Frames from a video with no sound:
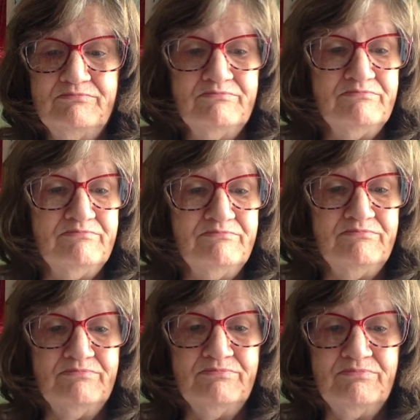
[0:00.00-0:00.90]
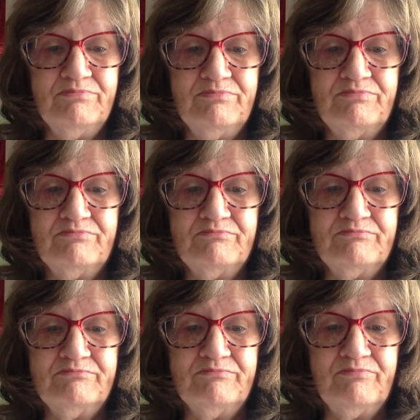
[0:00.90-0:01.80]

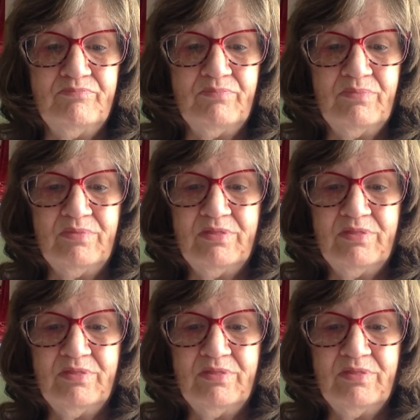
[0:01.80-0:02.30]
(silence)